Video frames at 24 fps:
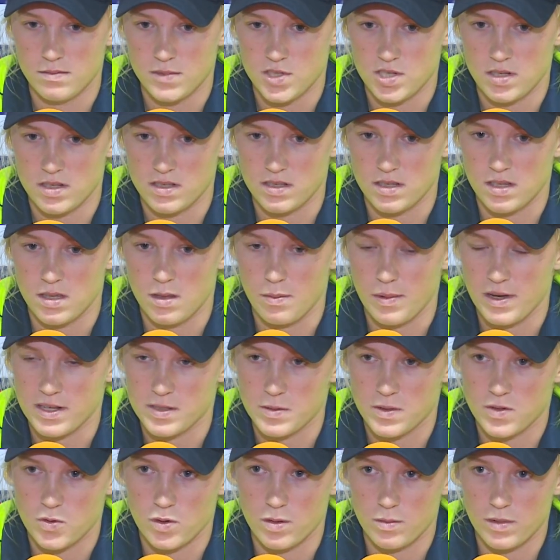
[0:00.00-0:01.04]
she hasn't had the
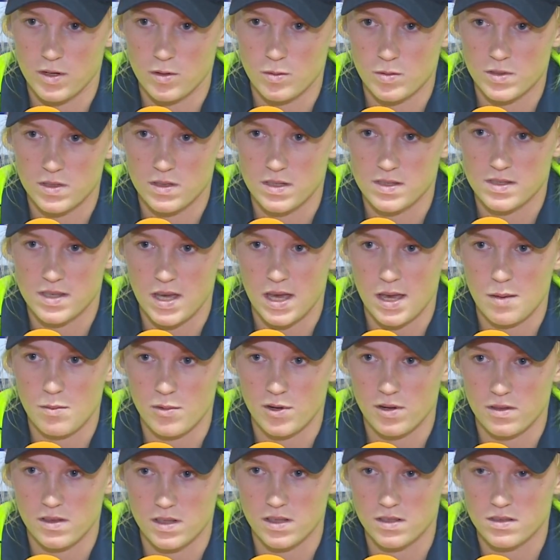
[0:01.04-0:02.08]
best tournament up to this game,
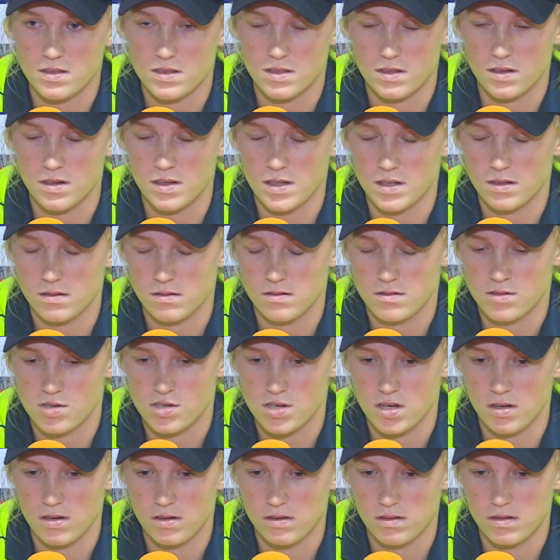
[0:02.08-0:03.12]
but I think tonight
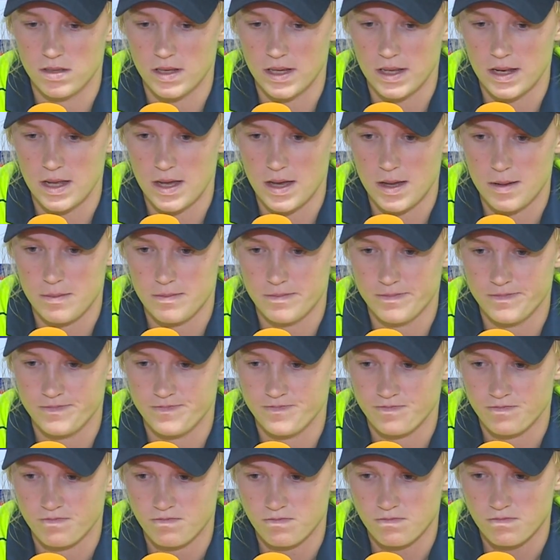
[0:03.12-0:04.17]
showed that
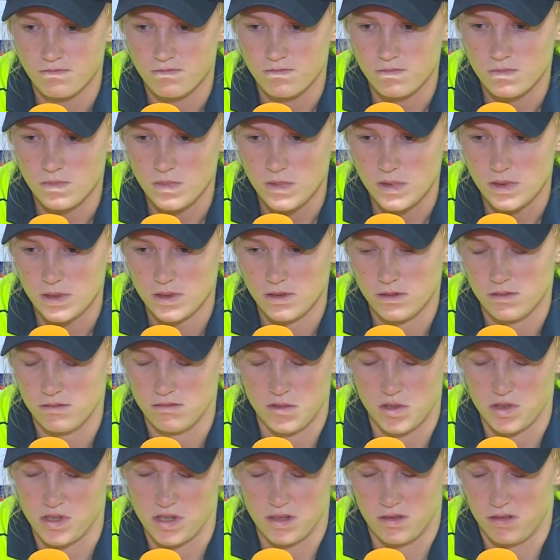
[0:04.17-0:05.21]

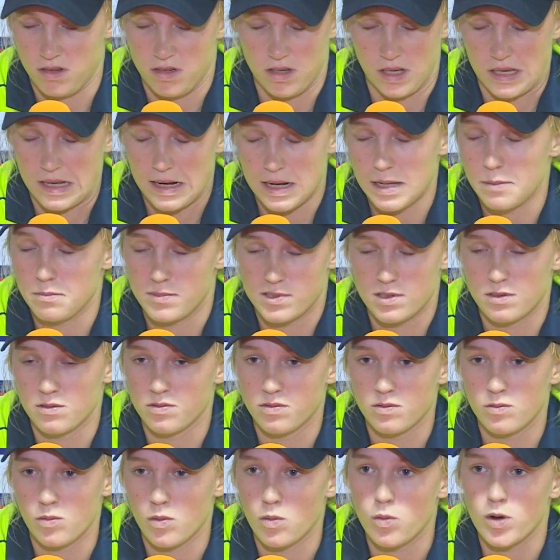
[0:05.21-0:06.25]
just a glimpse
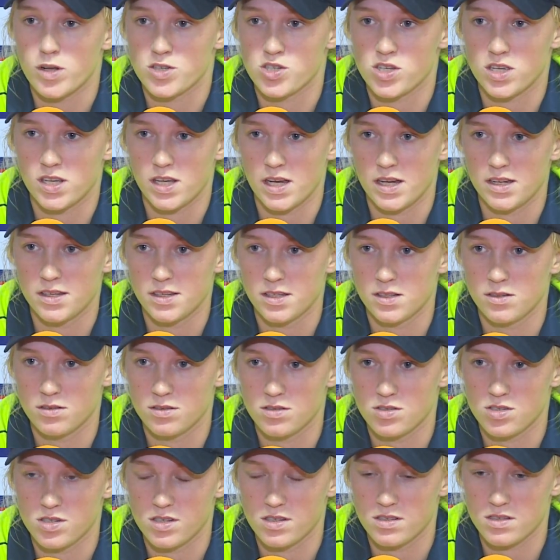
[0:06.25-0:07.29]
of what she can do,
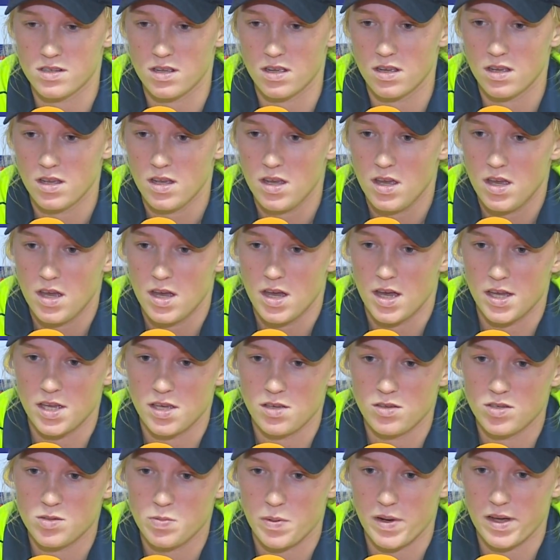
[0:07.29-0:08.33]
and she's a
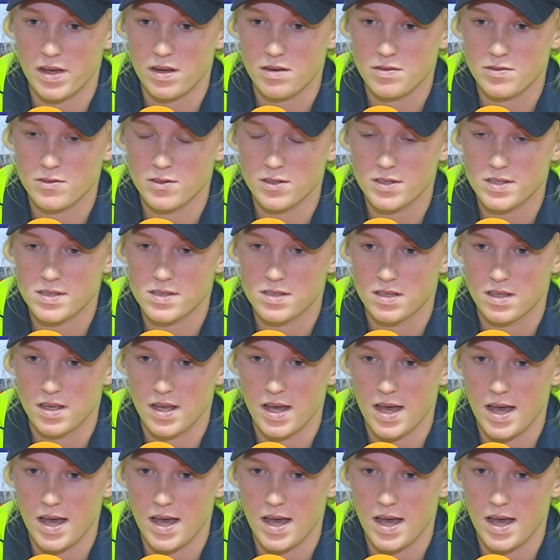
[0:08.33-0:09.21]
huge player for us.